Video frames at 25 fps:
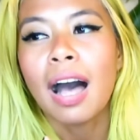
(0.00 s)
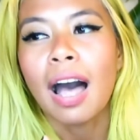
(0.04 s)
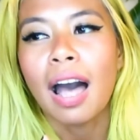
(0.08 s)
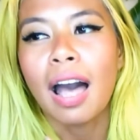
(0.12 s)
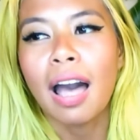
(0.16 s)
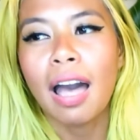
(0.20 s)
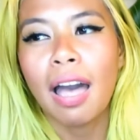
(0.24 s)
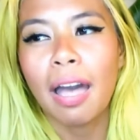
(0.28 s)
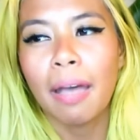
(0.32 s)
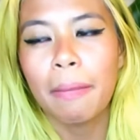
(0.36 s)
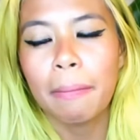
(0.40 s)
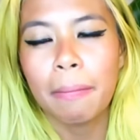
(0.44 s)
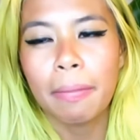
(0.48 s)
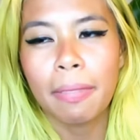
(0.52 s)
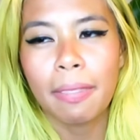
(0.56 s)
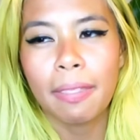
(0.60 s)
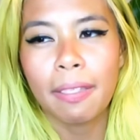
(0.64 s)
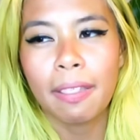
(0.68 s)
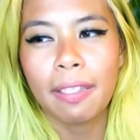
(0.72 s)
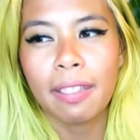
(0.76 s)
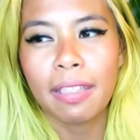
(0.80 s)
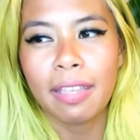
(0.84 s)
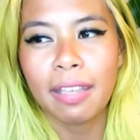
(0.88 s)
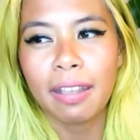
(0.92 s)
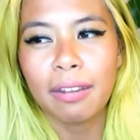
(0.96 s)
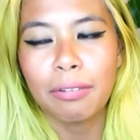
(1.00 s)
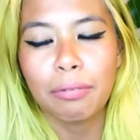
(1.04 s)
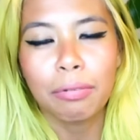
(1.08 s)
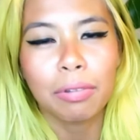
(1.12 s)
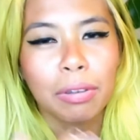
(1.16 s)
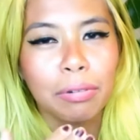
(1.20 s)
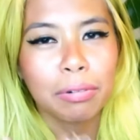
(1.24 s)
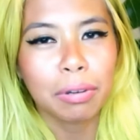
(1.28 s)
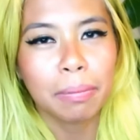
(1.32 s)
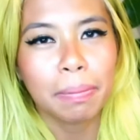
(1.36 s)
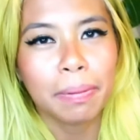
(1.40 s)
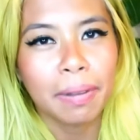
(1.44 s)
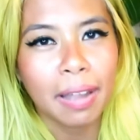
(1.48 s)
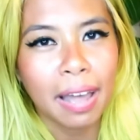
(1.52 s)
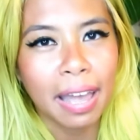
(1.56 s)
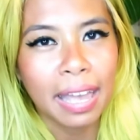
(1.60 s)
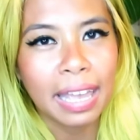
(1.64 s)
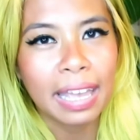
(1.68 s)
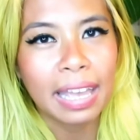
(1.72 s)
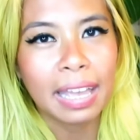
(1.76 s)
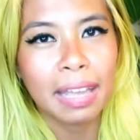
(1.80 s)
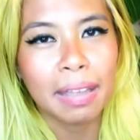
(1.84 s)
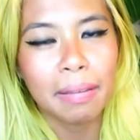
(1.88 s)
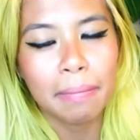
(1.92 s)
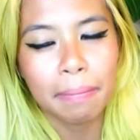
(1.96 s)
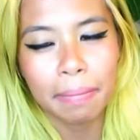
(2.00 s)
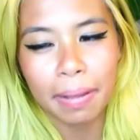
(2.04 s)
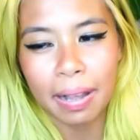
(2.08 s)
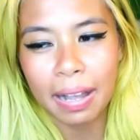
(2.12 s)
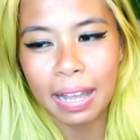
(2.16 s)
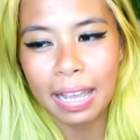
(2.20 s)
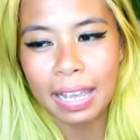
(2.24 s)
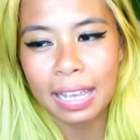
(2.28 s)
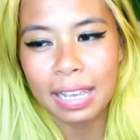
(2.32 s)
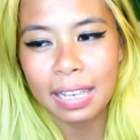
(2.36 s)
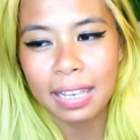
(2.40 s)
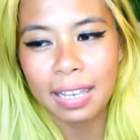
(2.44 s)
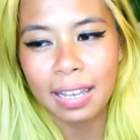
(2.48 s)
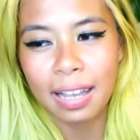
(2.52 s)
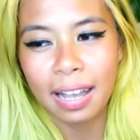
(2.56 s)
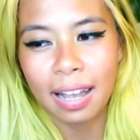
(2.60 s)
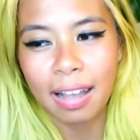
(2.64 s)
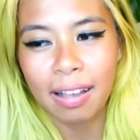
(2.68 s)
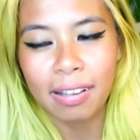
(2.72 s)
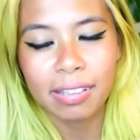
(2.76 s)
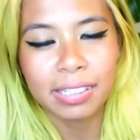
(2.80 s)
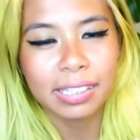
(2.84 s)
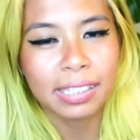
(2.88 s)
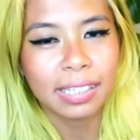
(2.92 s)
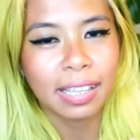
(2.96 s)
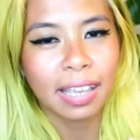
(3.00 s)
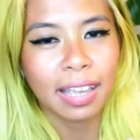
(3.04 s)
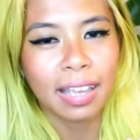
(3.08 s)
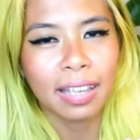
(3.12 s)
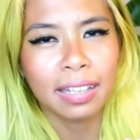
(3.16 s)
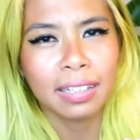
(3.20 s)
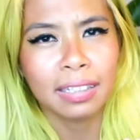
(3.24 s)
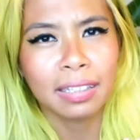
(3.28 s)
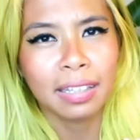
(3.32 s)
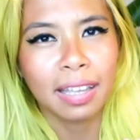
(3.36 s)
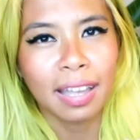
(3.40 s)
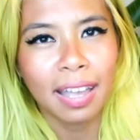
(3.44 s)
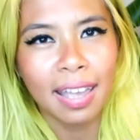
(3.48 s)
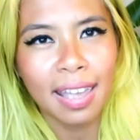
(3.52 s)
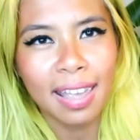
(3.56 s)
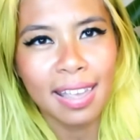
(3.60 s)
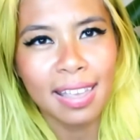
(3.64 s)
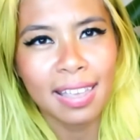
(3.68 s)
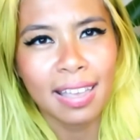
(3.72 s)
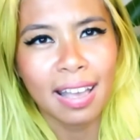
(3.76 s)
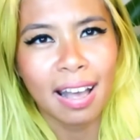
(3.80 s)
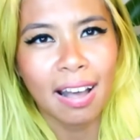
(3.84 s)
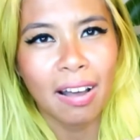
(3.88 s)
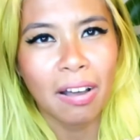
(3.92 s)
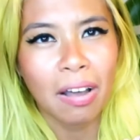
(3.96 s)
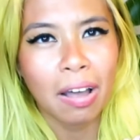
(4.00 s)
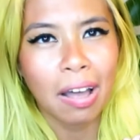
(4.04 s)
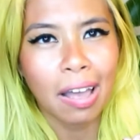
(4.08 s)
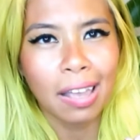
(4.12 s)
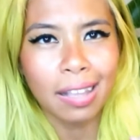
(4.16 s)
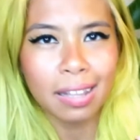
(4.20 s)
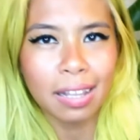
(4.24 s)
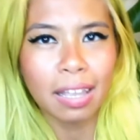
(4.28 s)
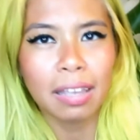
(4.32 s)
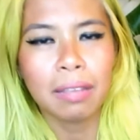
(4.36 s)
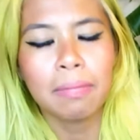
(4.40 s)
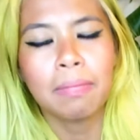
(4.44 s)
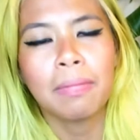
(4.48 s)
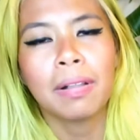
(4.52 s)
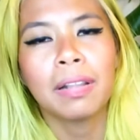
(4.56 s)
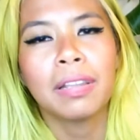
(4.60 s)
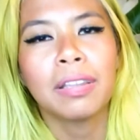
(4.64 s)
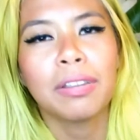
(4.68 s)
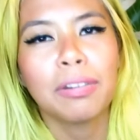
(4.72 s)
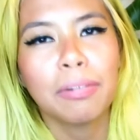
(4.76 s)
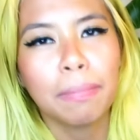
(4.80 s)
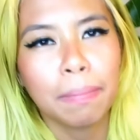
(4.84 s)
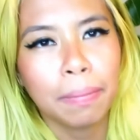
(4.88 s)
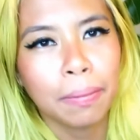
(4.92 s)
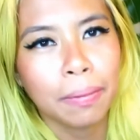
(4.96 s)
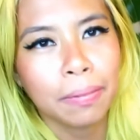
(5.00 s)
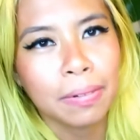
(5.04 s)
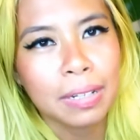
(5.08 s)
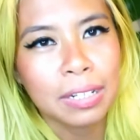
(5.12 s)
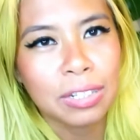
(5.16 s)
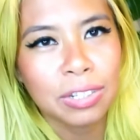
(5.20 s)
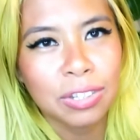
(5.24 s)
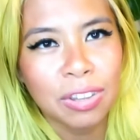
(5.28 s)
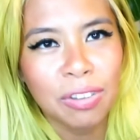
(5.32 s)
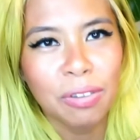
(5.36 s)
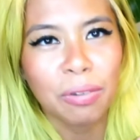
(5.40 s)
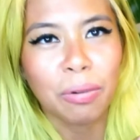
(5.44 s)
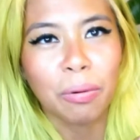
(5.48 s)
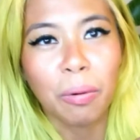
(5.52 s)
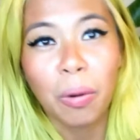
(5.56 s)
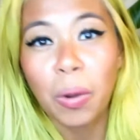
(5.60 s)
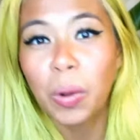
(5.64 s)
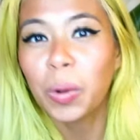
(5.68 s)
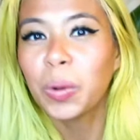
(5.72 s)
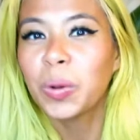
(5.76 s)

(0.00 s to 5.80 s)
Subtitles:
Then we reply it by asking, hey, I like My Little Pony too.